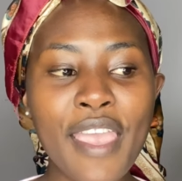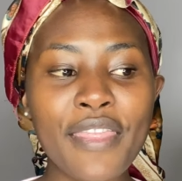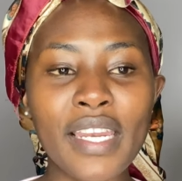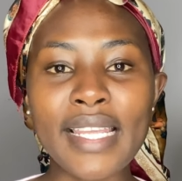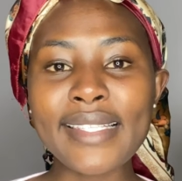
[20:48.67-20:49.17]

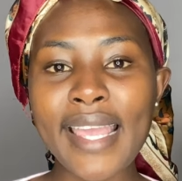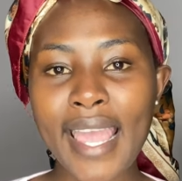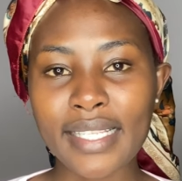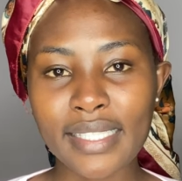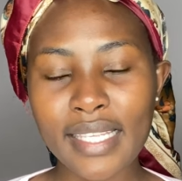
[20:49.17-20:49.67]
the less
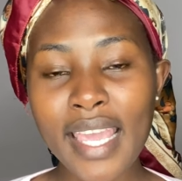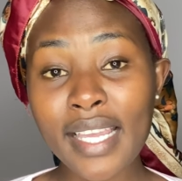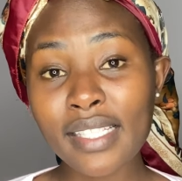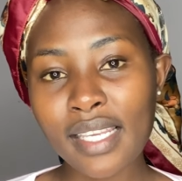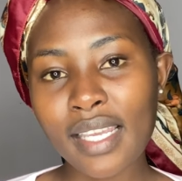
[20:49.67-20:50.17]

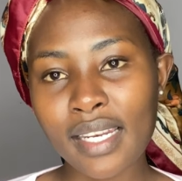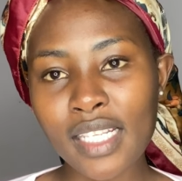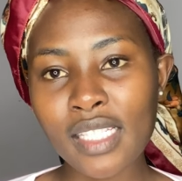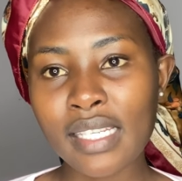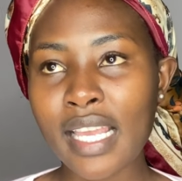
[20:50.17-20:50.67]
hectic it
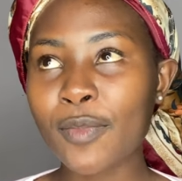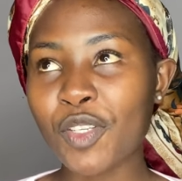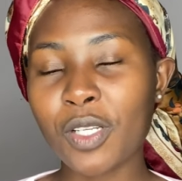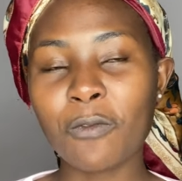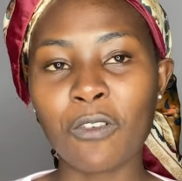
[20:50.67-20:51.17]
is,
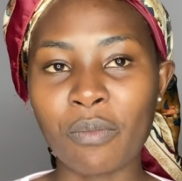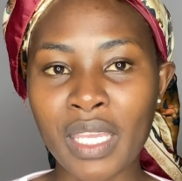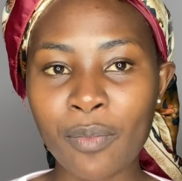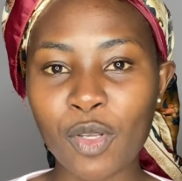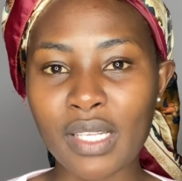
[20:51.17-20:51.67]
especially for
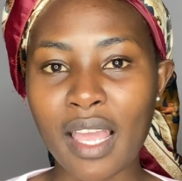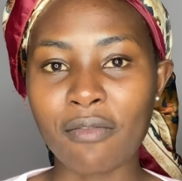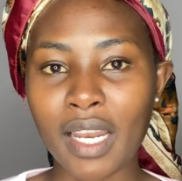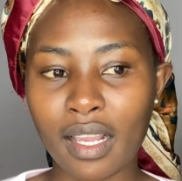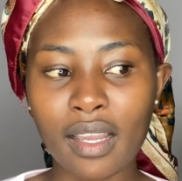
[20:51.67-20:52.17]
me because I have
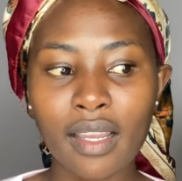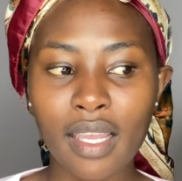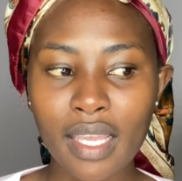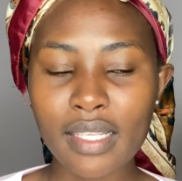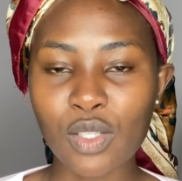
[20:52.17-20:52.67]
like
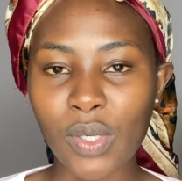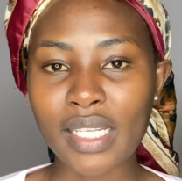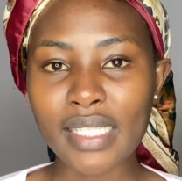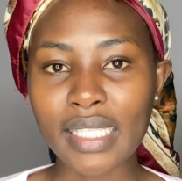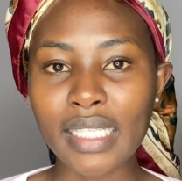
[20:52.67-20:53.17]

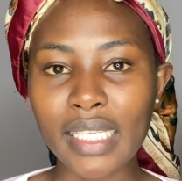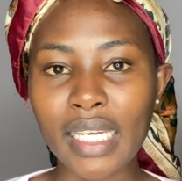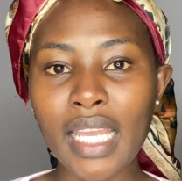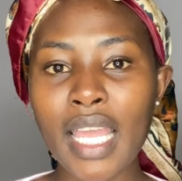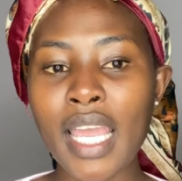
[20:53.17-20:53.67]

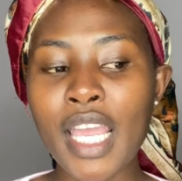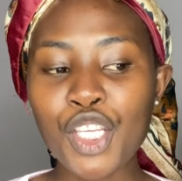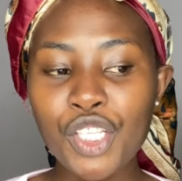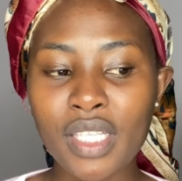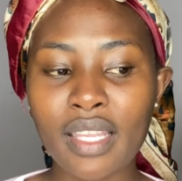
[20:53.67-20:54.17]
isnwele.
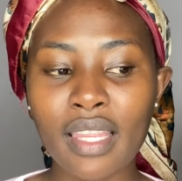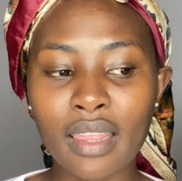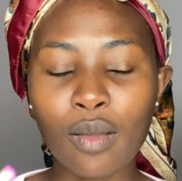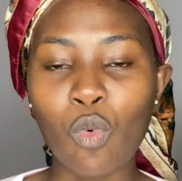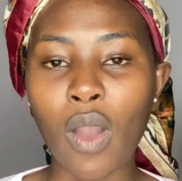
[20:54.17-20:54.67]
She said that
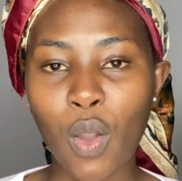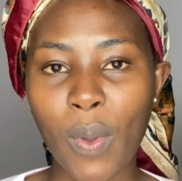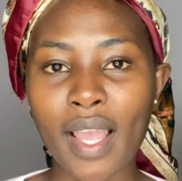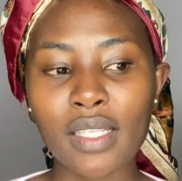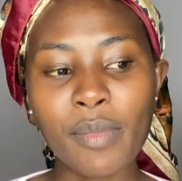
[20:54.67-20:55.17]
the more I
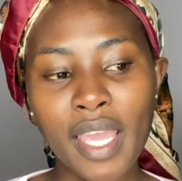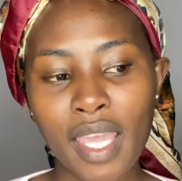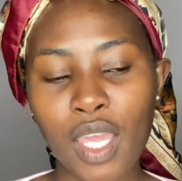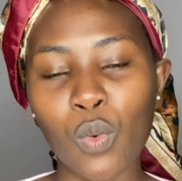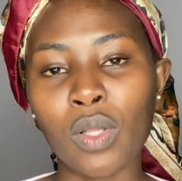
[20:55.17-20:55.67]
wax, my
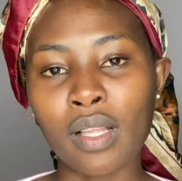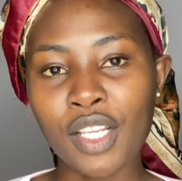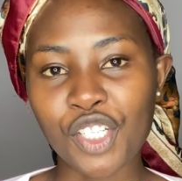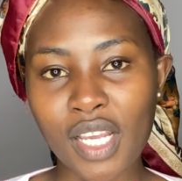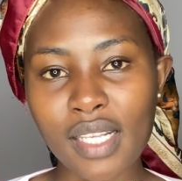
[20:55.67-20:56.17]
hair will
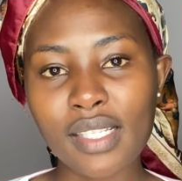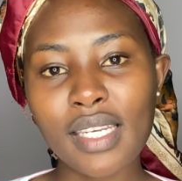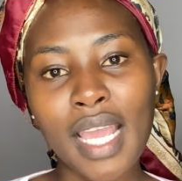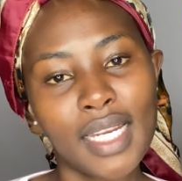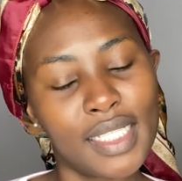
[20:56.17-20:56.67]
adjust
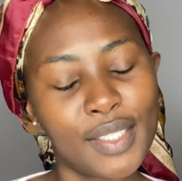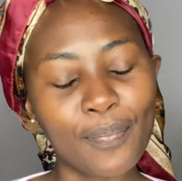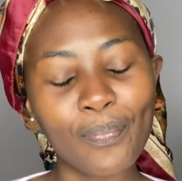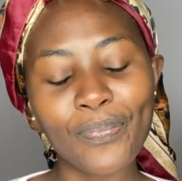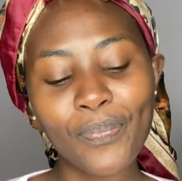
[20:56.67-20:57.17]
and
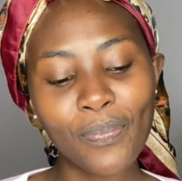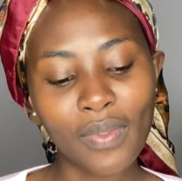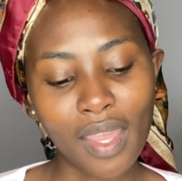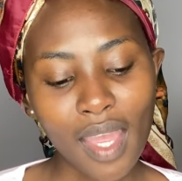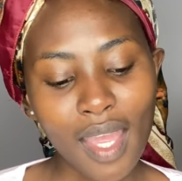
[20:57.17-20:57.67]

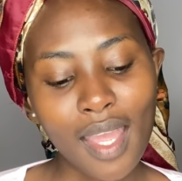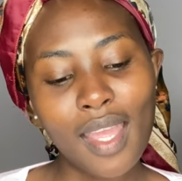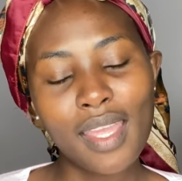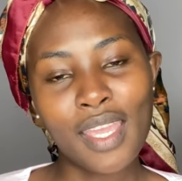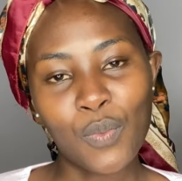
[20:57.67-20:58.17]

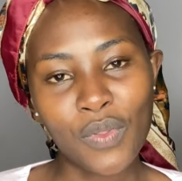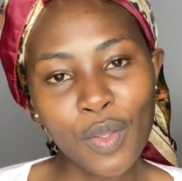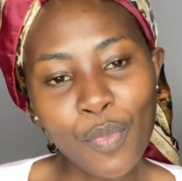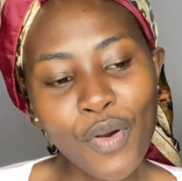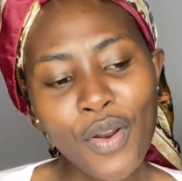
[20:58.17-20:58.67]
get with the
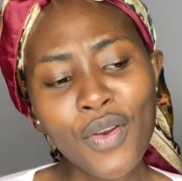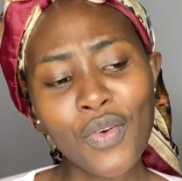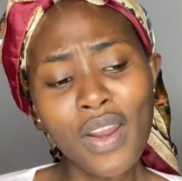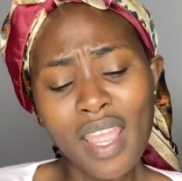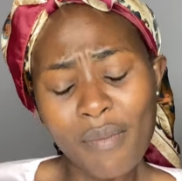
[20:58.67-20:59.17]

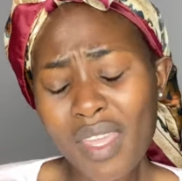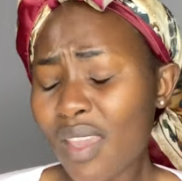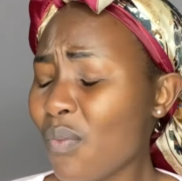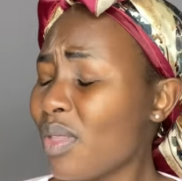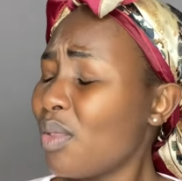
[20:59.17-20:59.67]
program.
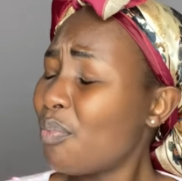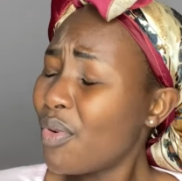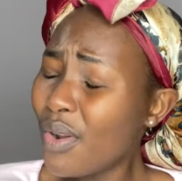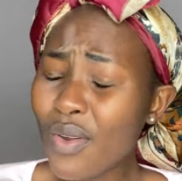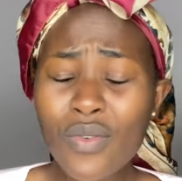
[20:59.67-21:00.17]
Get with the
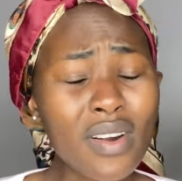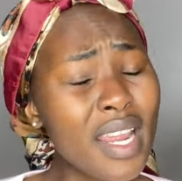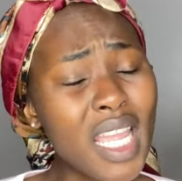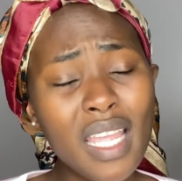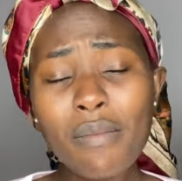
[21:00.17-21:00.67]
program.
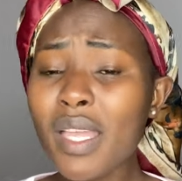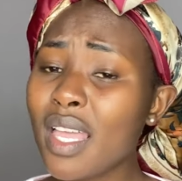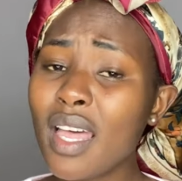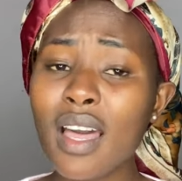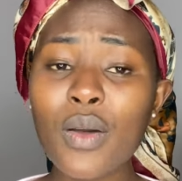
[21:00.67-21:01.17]

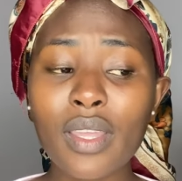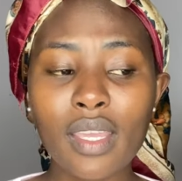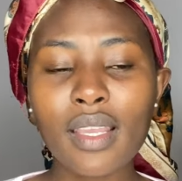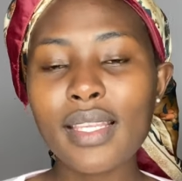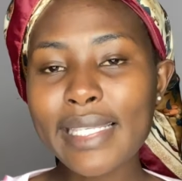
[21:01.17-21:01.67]

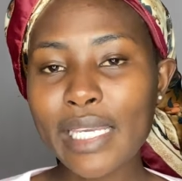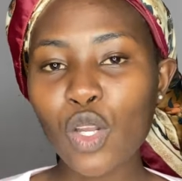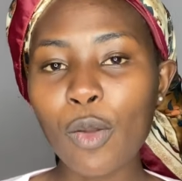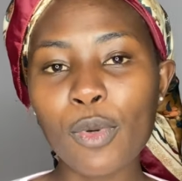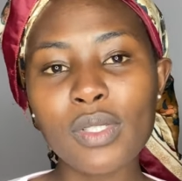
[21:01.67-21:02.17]
Okay, it's again
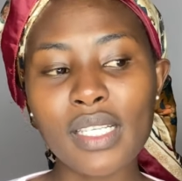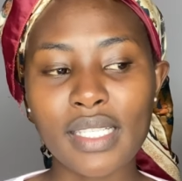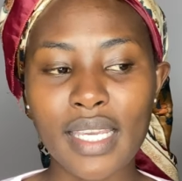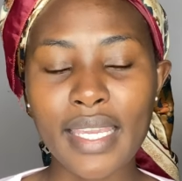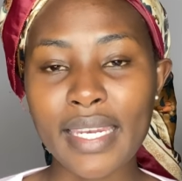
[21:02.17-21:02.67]
convincing
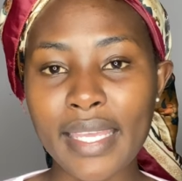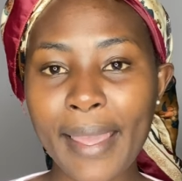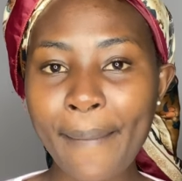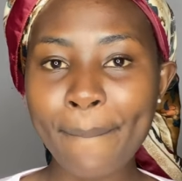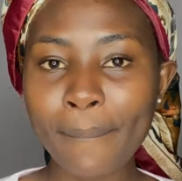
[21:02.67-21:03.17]
thing in again.